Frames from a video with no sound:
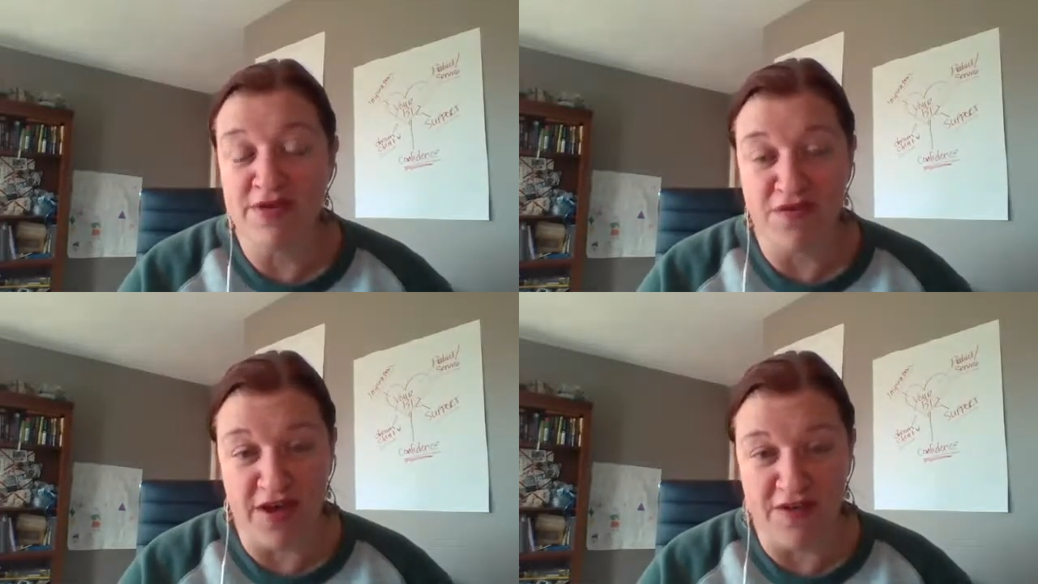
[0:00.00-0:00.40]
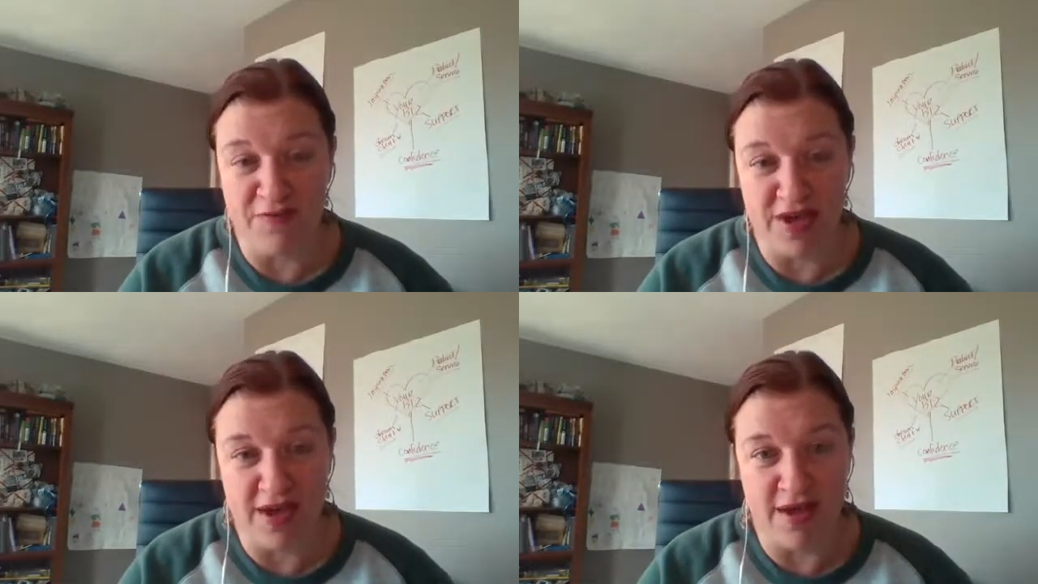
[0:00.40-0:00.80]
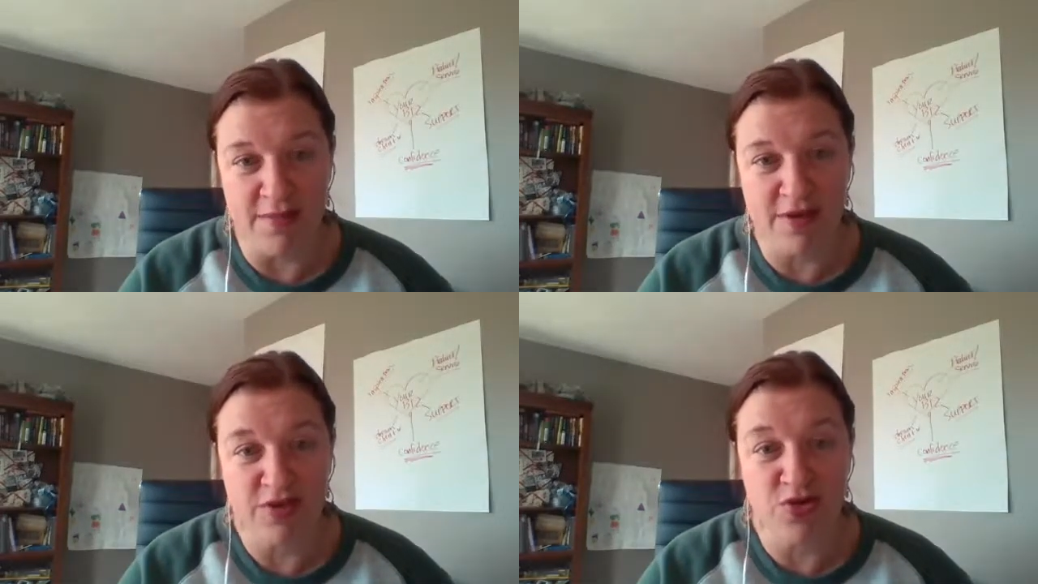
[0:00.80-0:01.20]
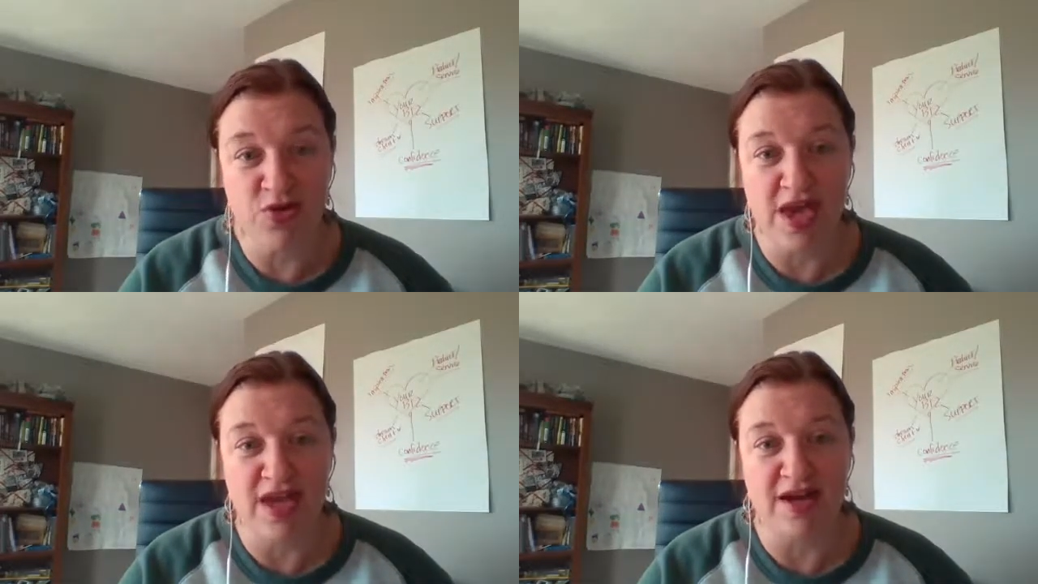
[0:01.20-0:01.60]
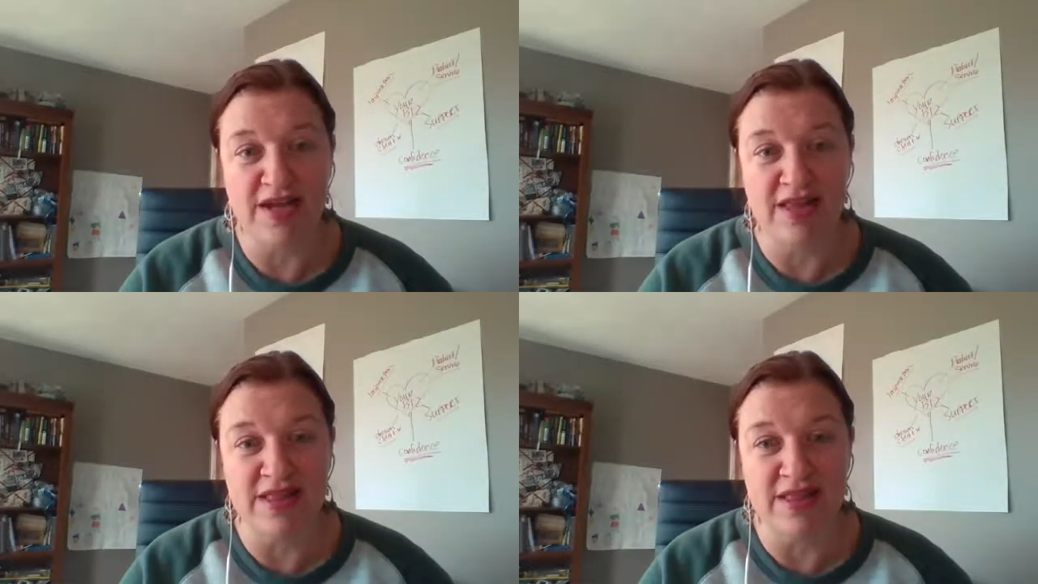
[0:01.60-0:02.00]
to 5 p.m., located
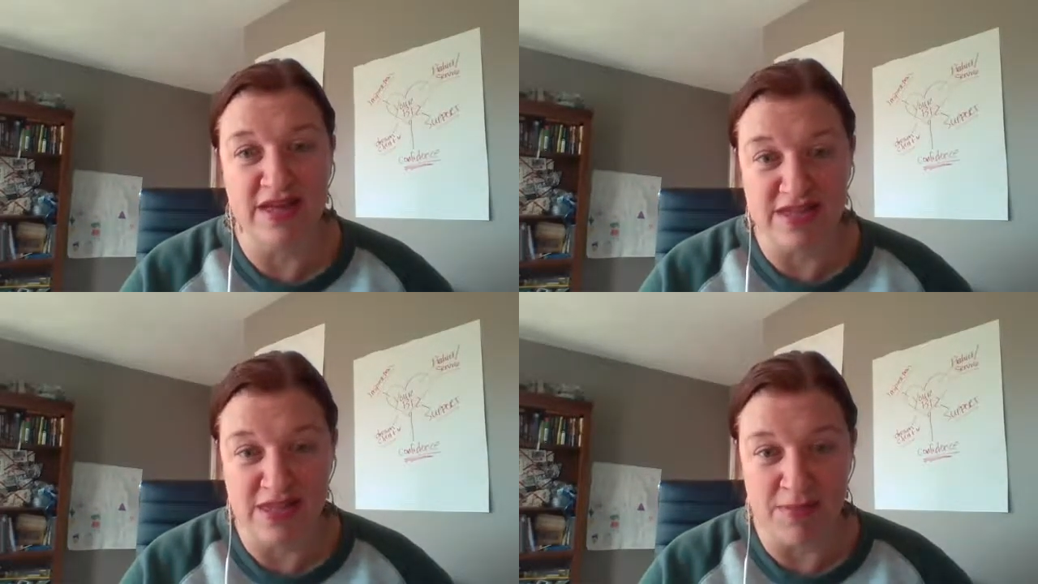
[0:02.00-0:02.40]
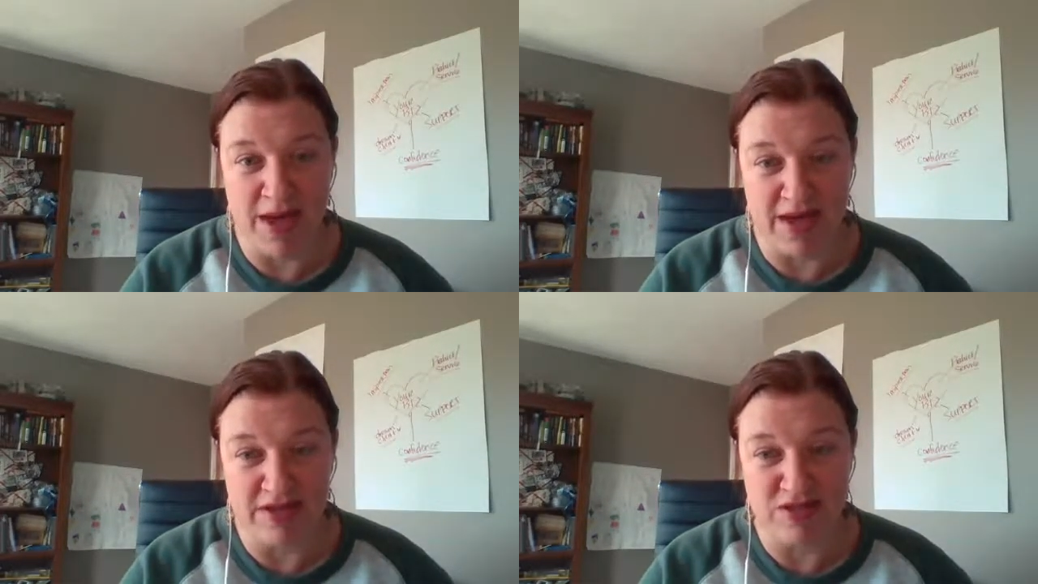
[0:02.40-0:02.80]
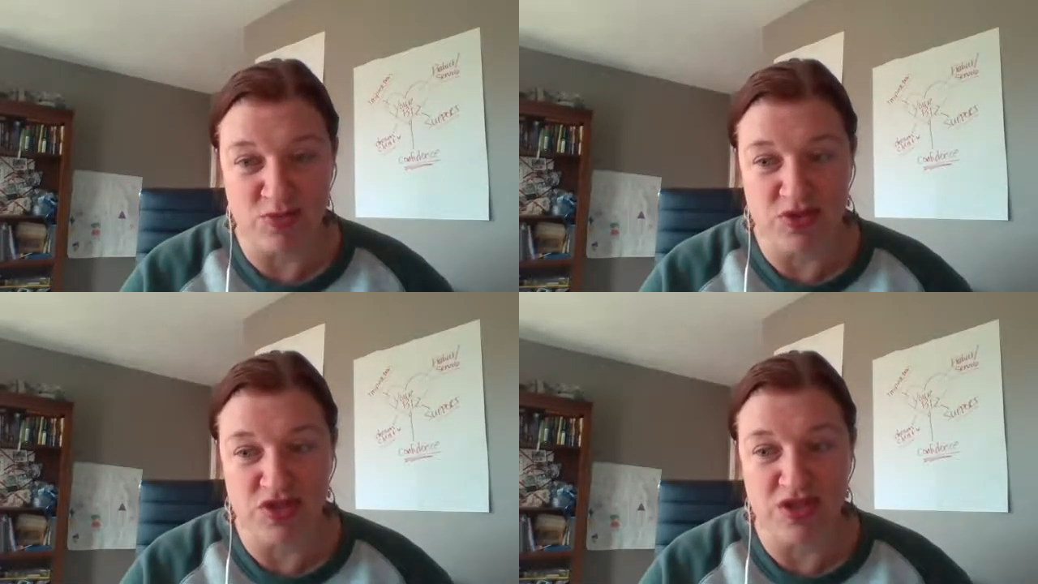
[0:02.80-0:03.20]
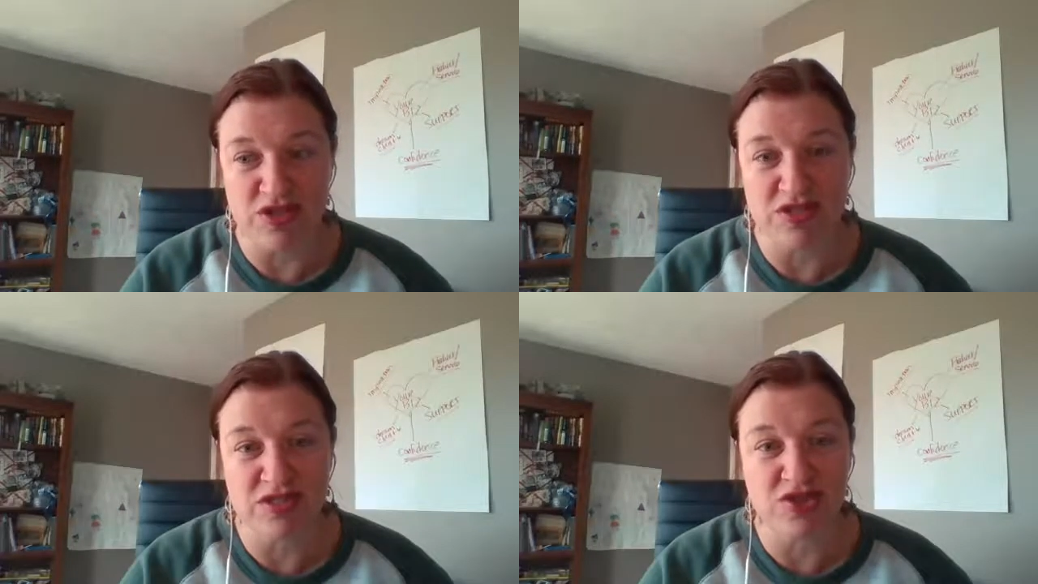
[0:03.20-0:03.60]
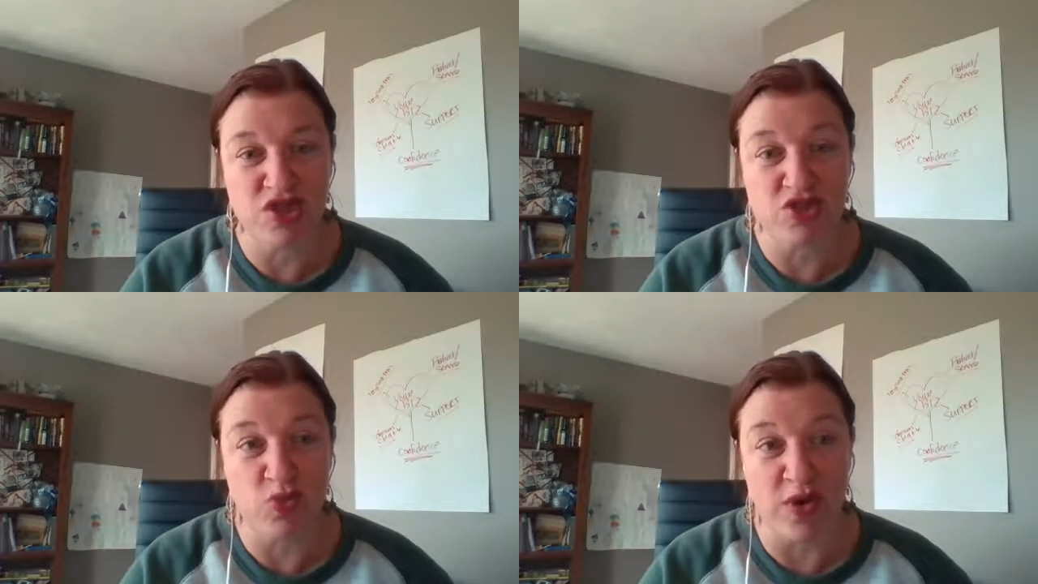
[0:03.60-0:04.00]
in Littleton, Mass., which is
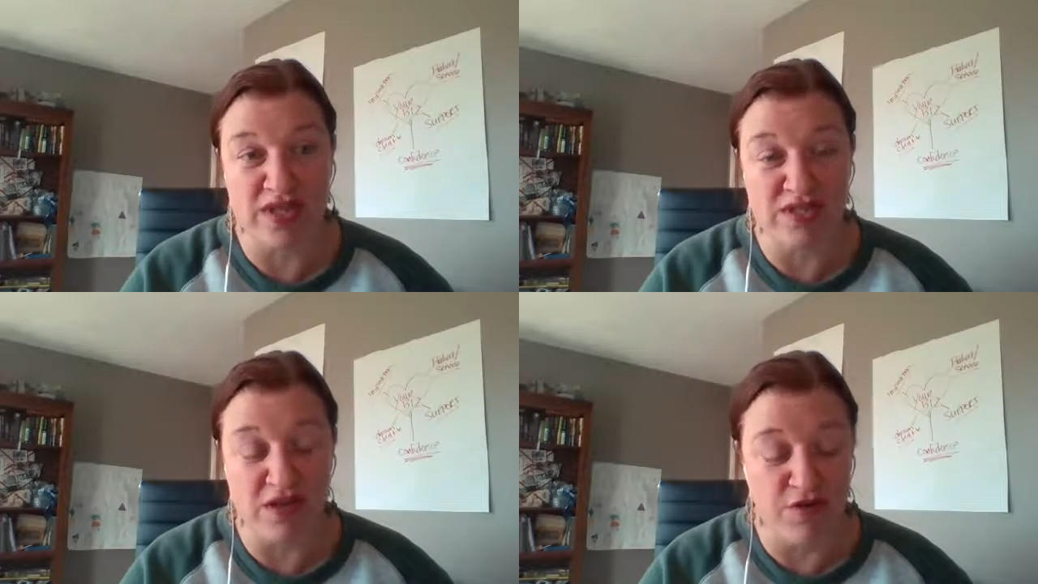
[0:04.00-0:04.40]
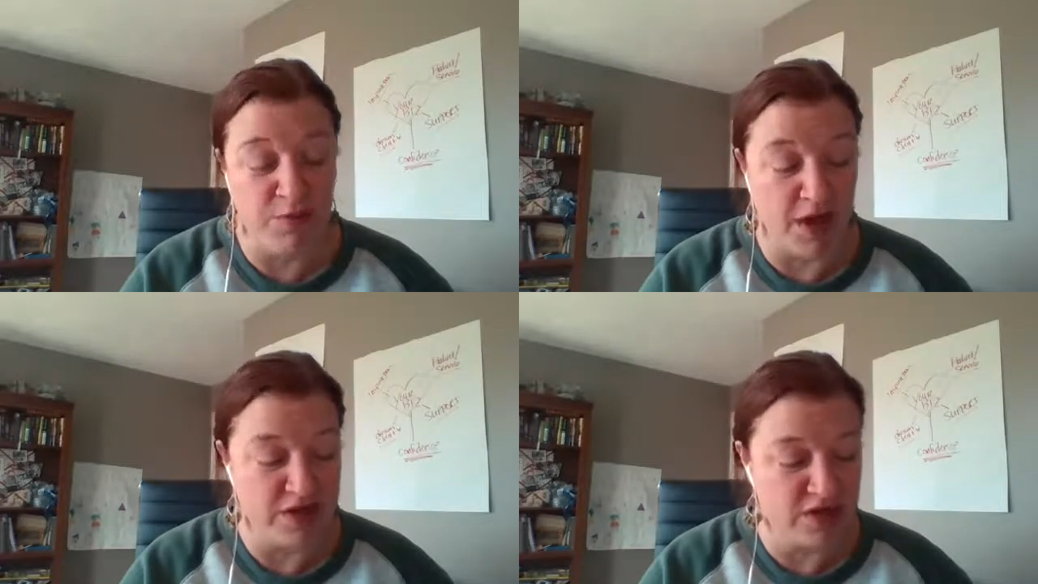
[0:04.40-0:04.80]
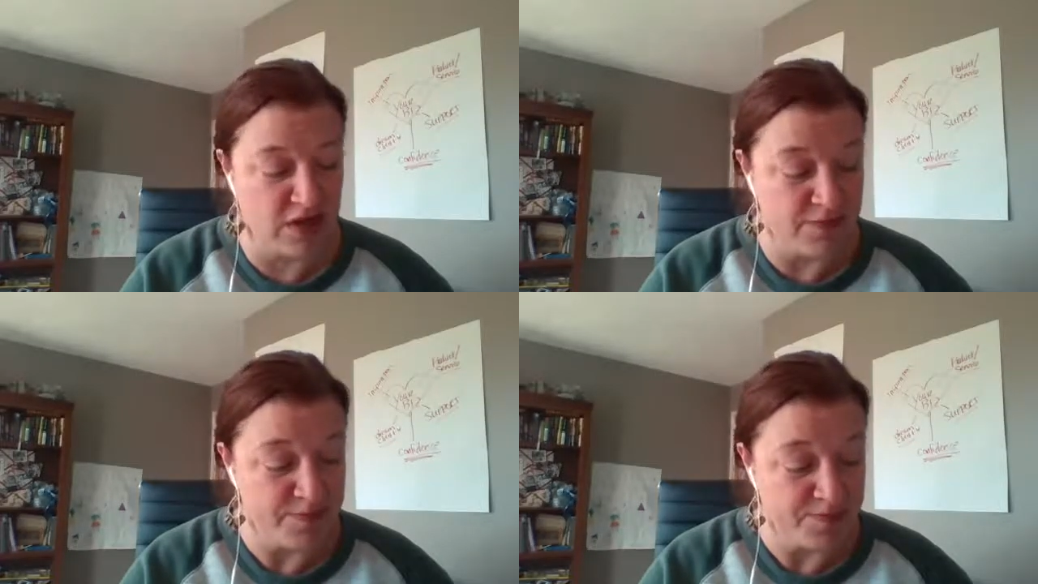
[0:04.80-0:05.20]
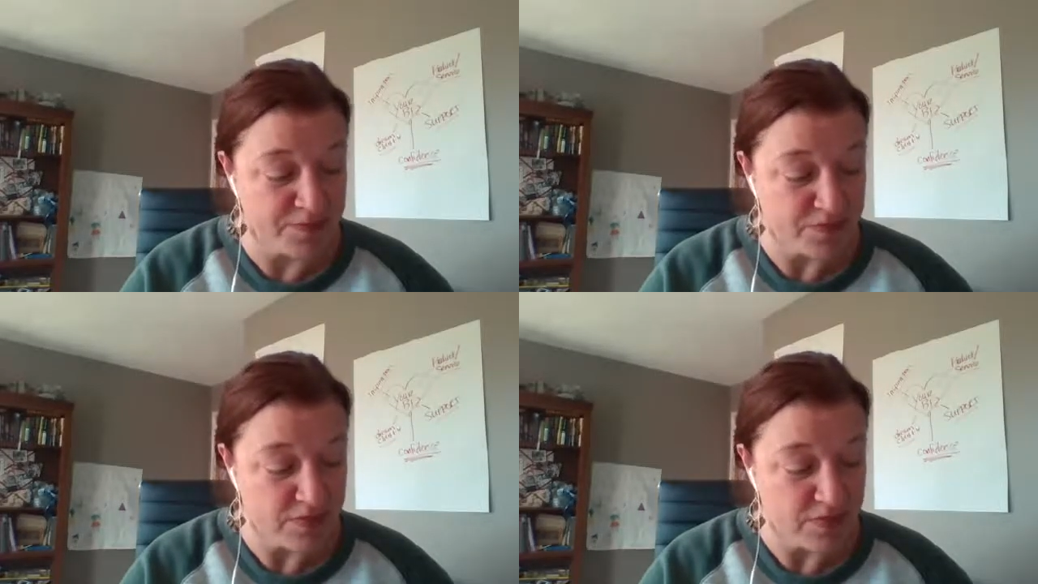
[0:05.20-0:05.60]
just west of Boston.